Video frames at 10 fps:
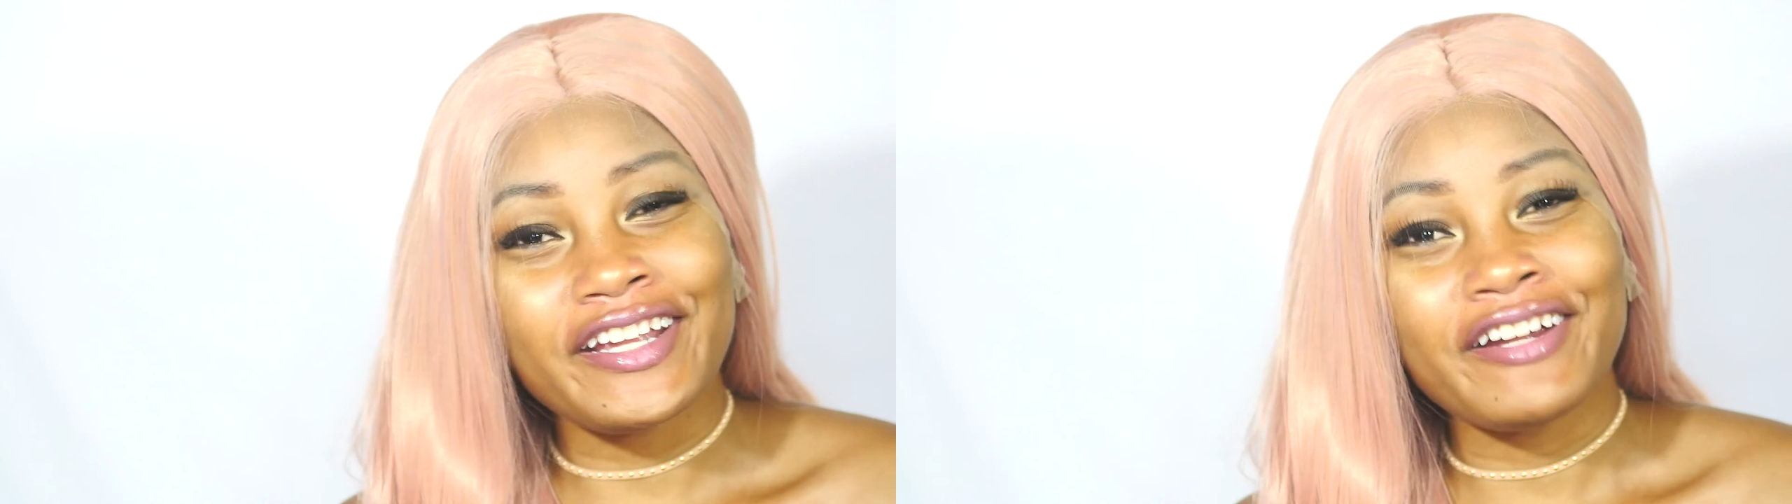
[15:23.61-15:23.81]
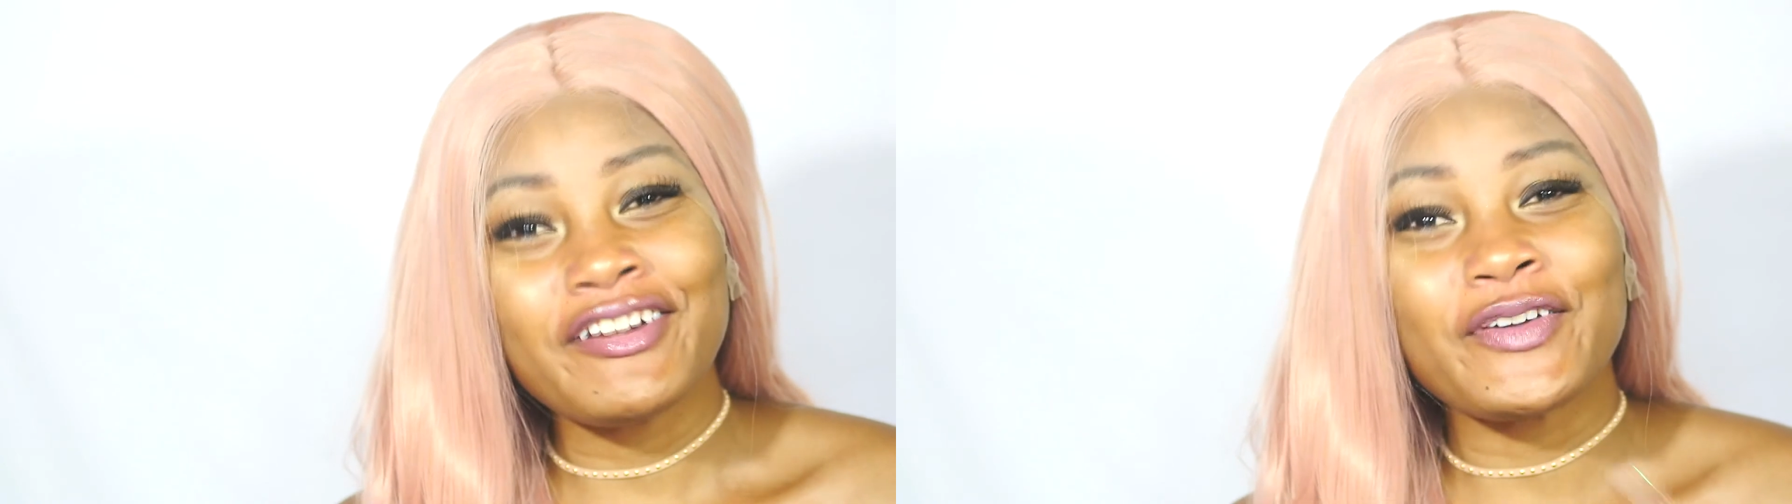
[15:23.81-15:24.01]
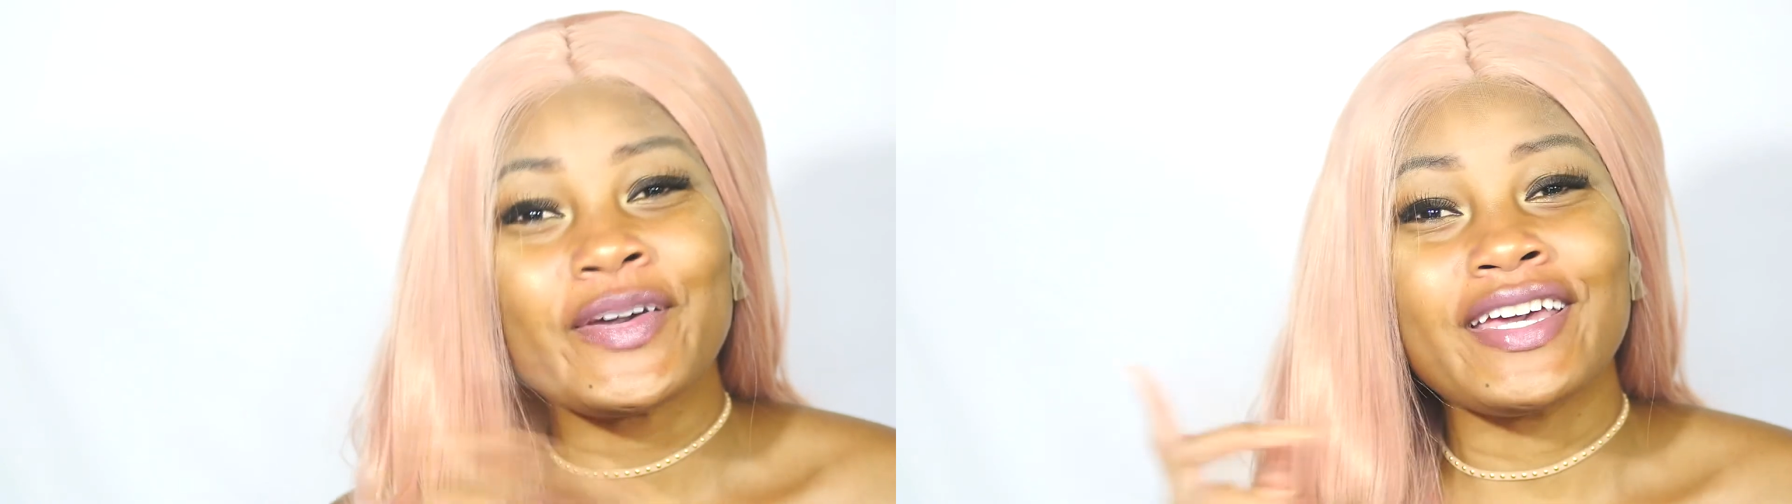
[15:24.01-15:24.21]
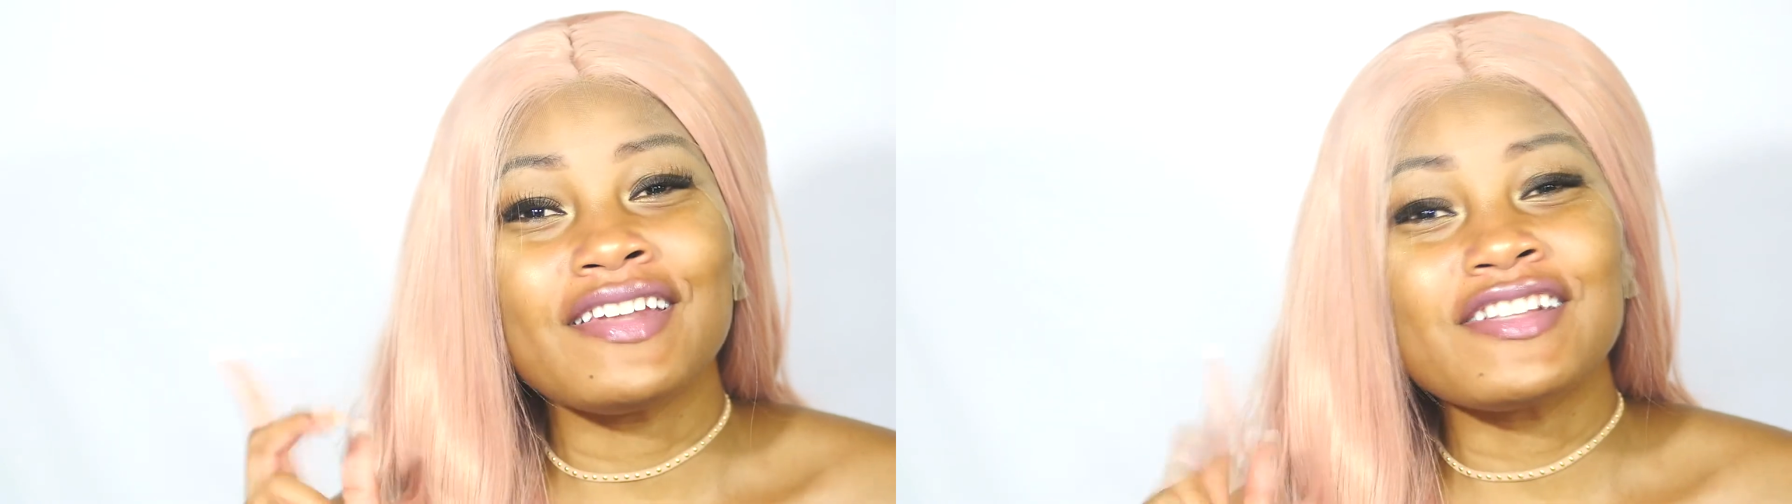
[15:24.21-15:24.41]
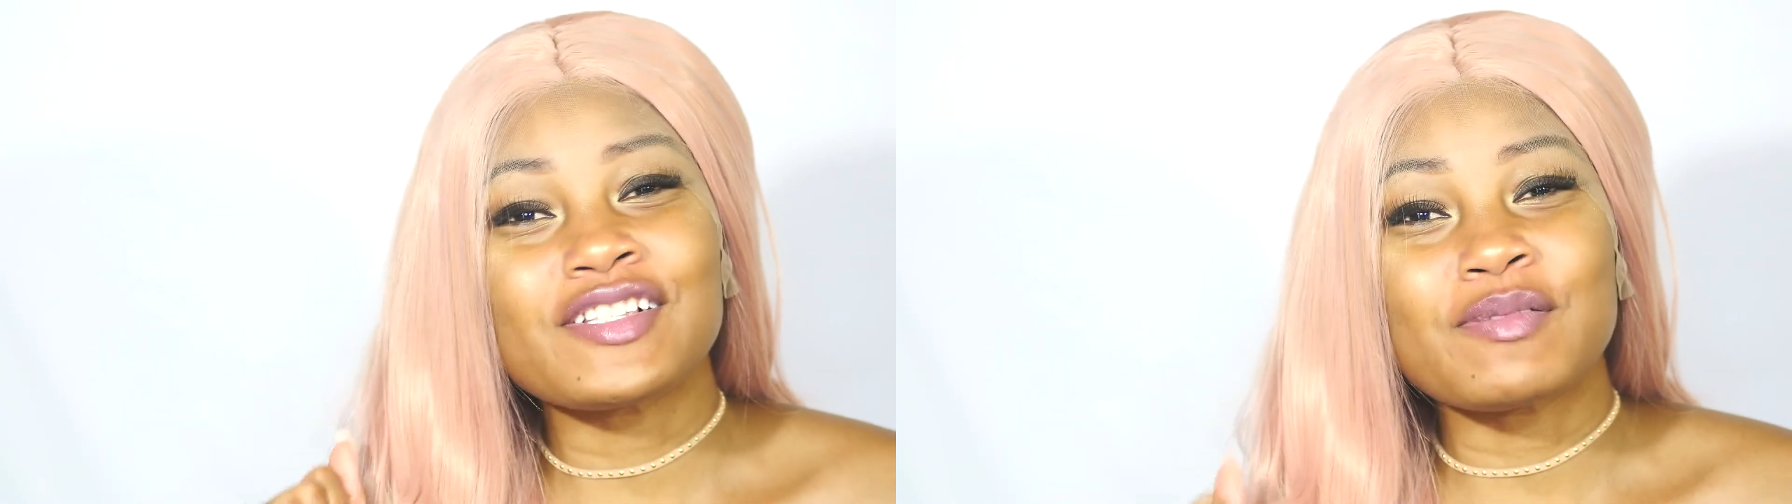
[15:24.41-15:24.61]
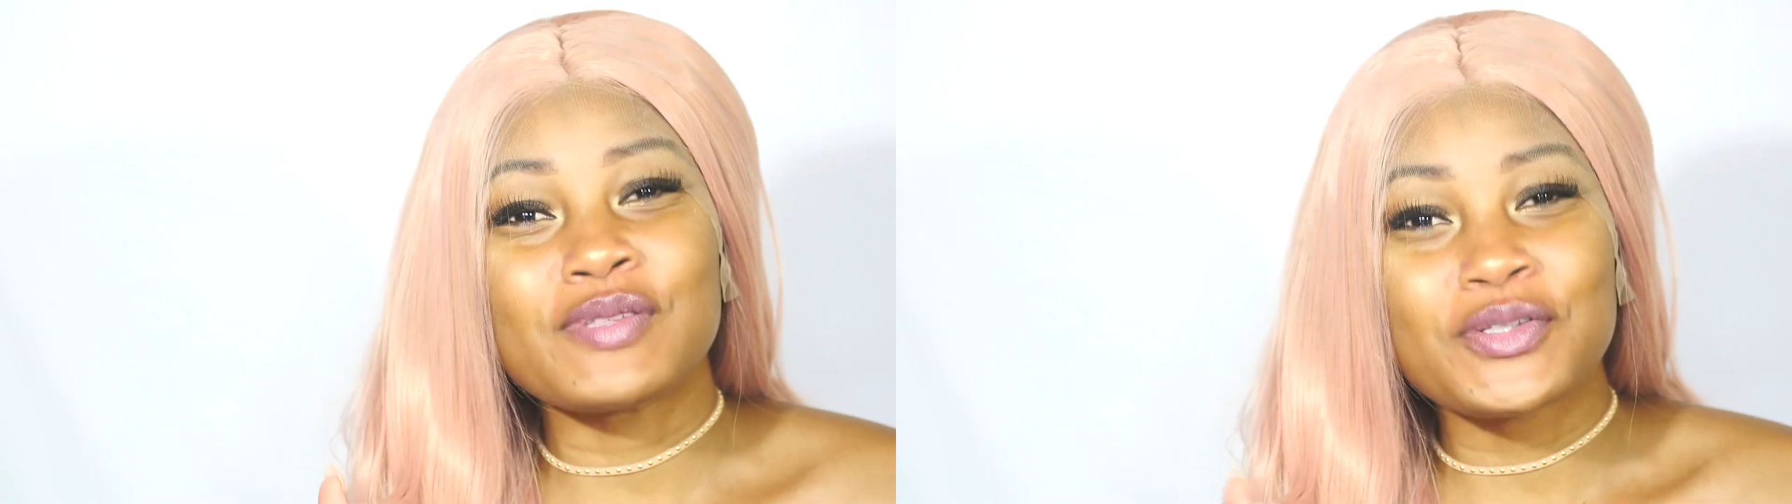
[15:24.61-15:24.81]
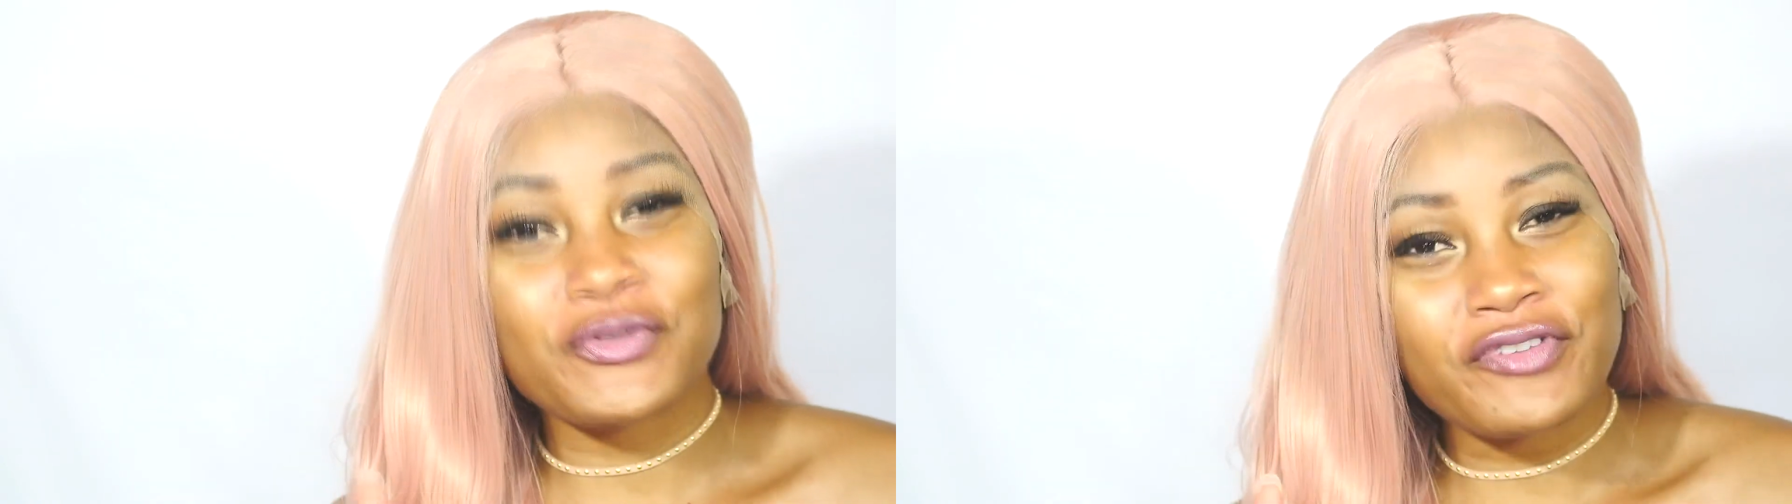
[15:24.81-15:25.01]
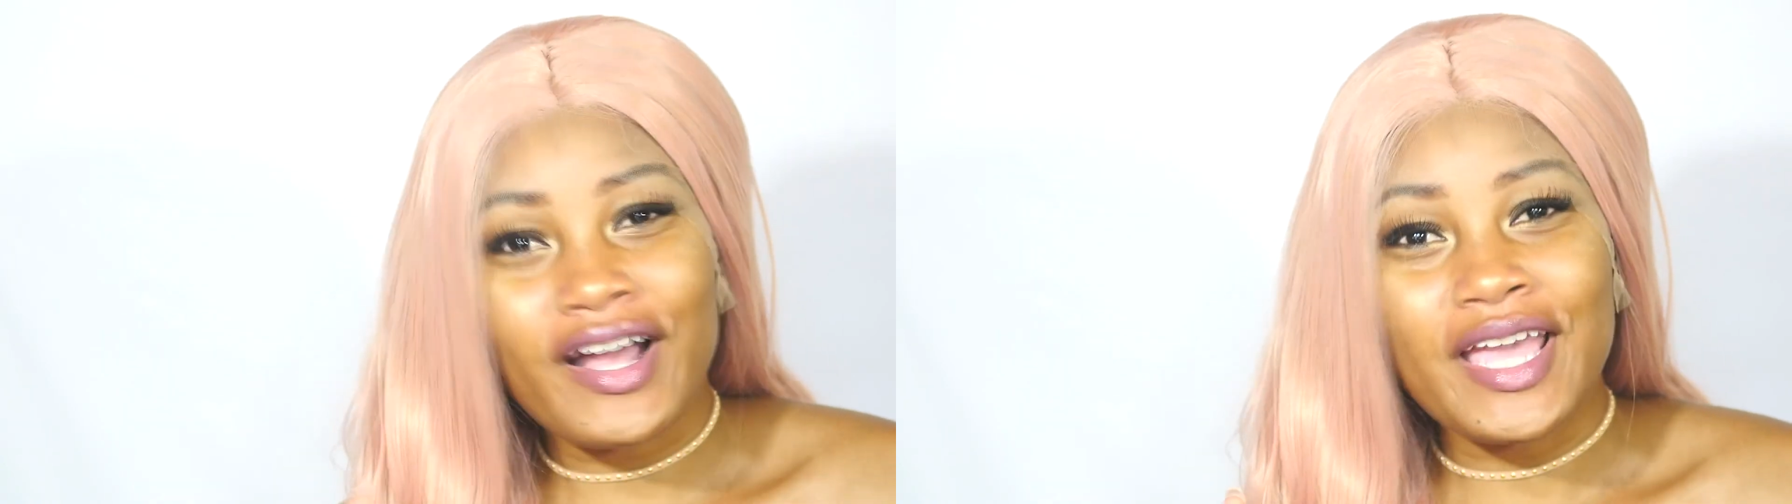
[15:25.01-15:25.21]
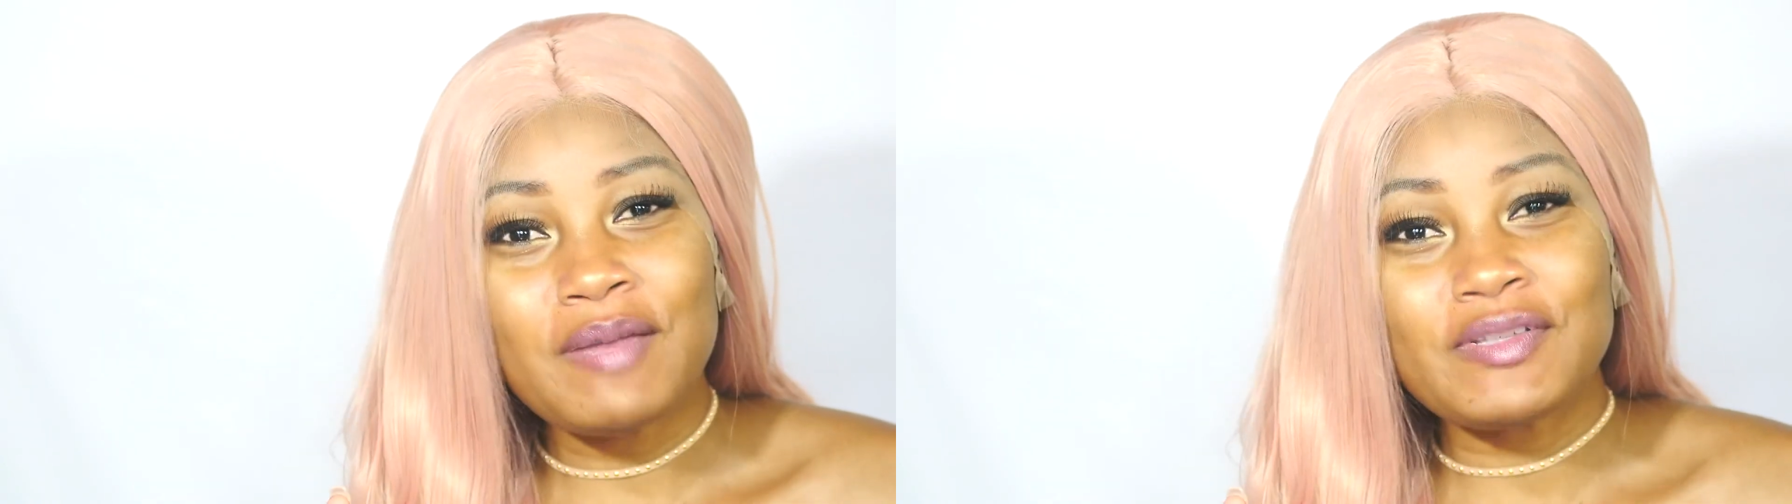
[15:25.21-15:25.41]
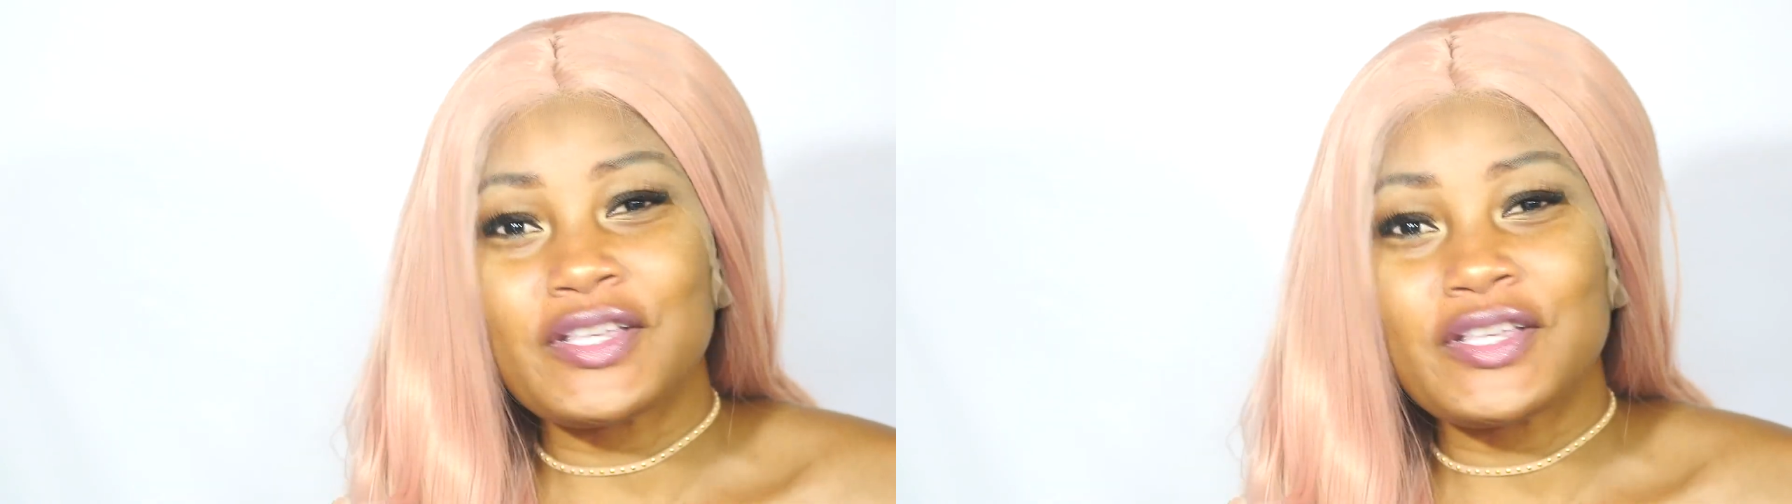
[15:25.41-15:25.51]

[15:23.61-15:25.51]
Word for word: here go ahead and subscribe